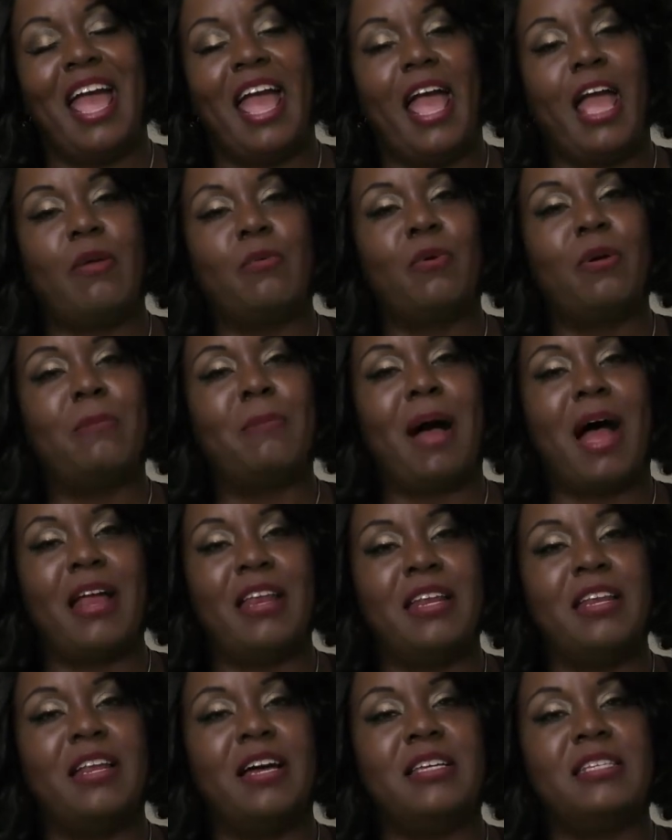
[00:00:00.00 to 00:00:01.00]
and
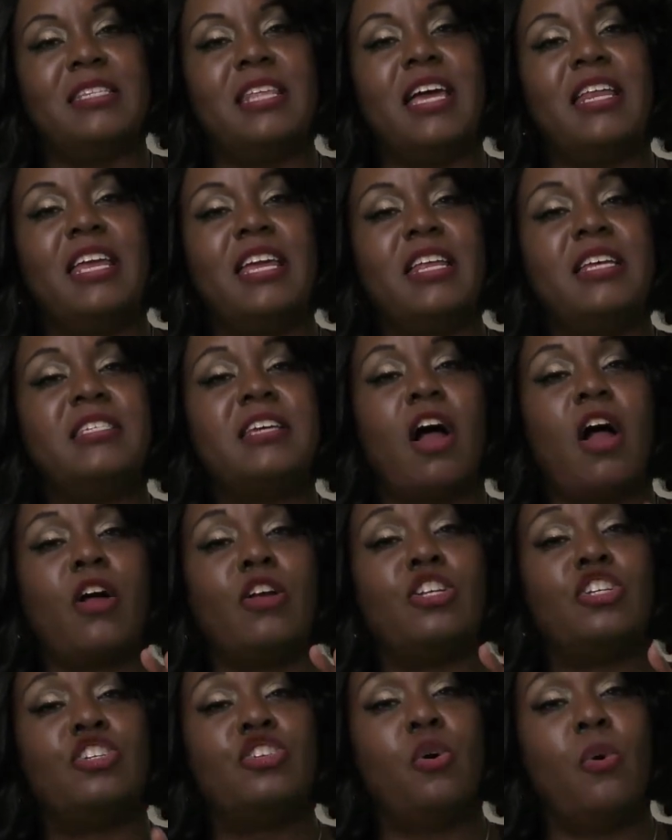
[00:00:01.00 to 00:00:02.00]
reminding us that it is
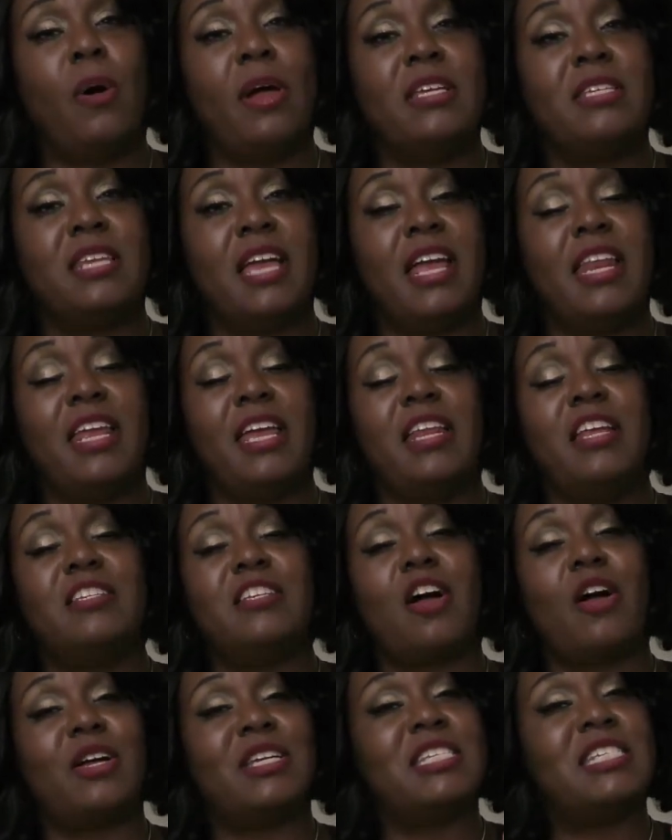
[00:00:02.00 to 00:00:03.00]
our choice and it is
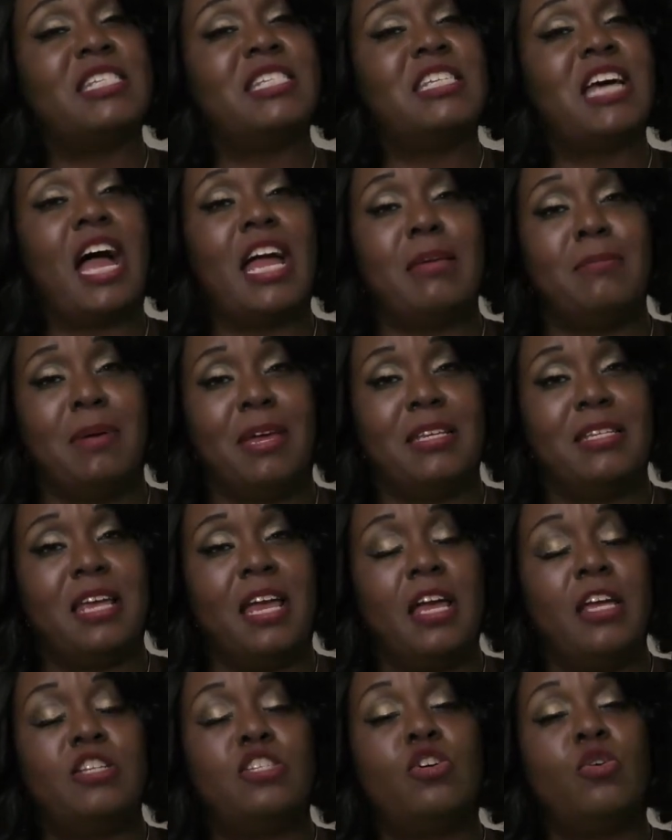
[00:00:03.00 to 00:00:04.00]
our assignment
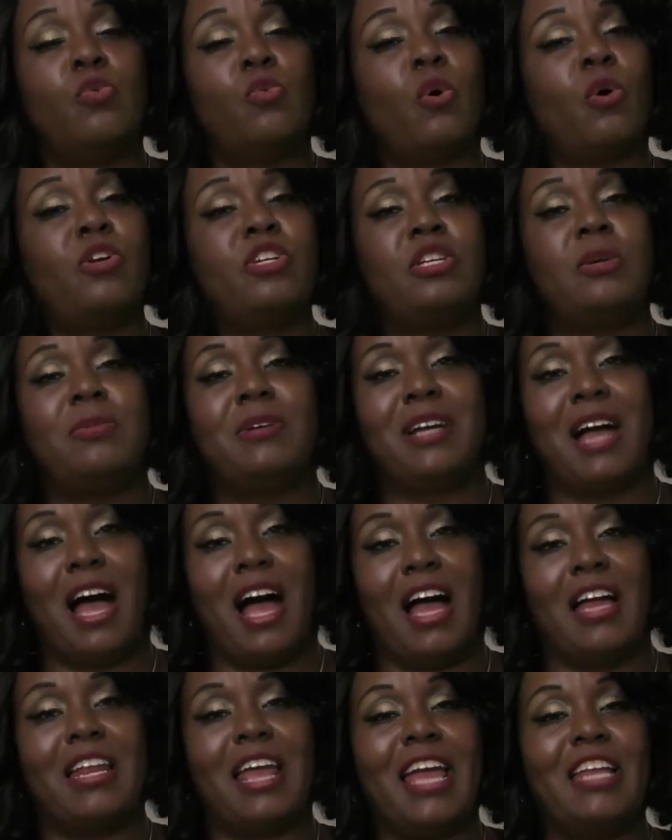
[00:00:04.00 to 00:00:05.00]
to worship
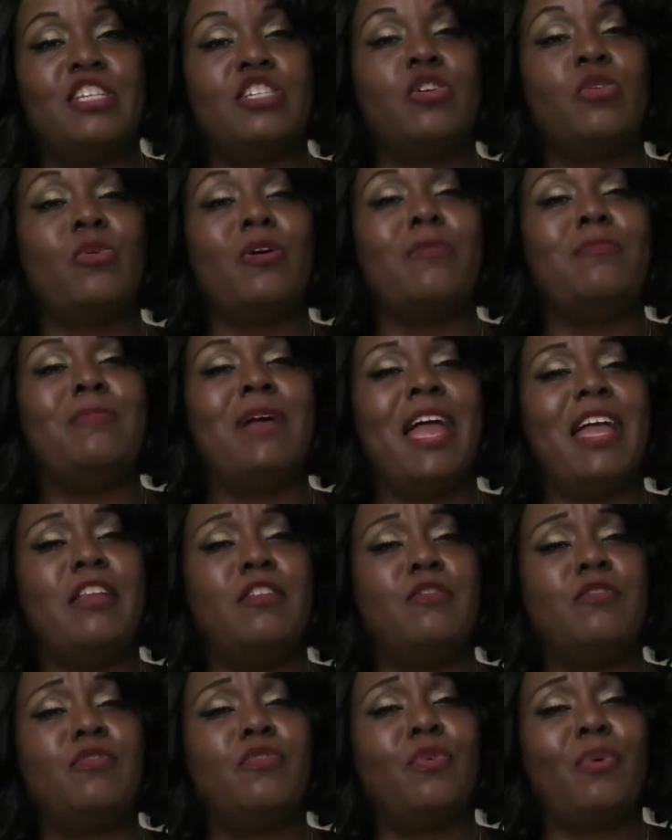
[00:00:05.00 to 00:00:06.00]
God and to remain
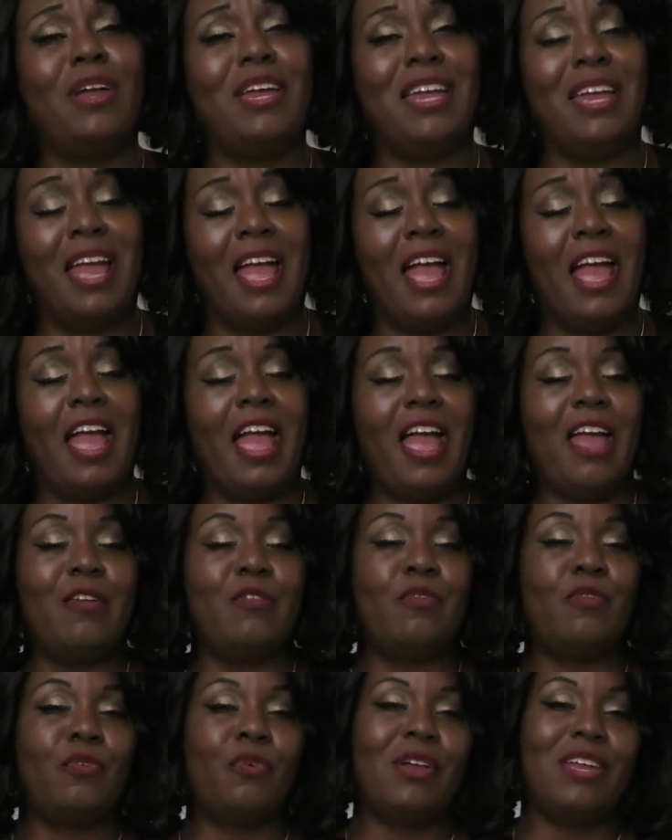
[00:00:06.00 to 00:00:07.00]
free
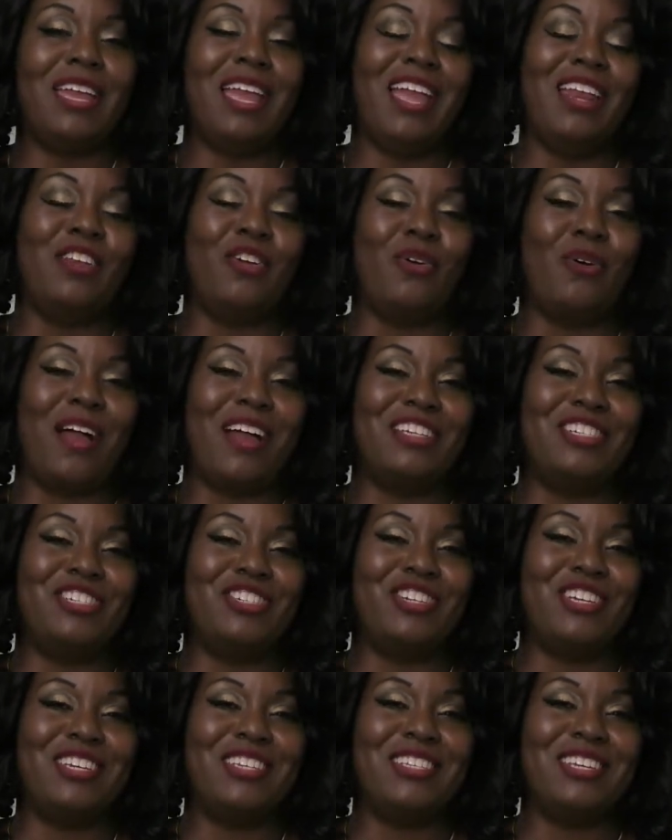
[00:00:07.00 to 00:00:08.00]
and free in Christ
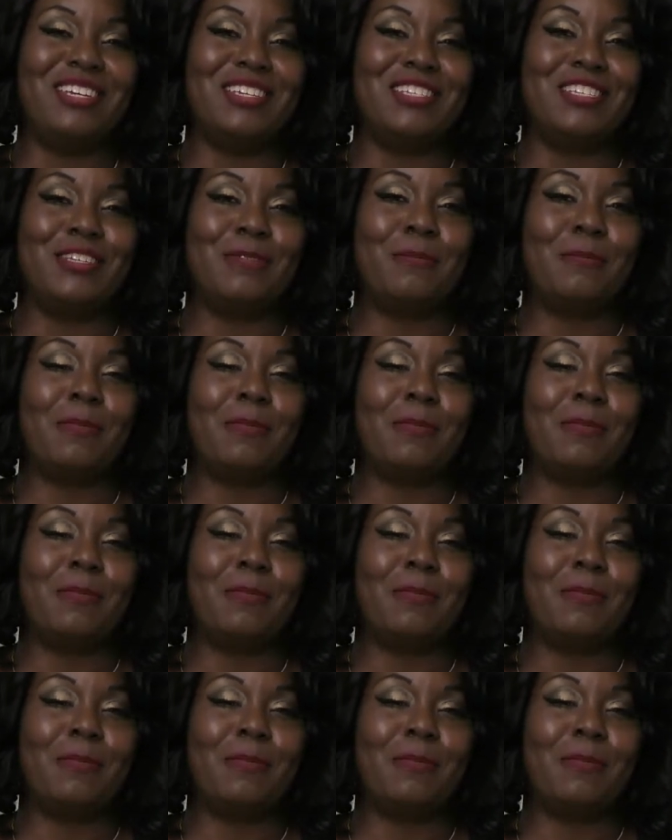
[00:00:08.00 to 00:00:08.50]
Jesus.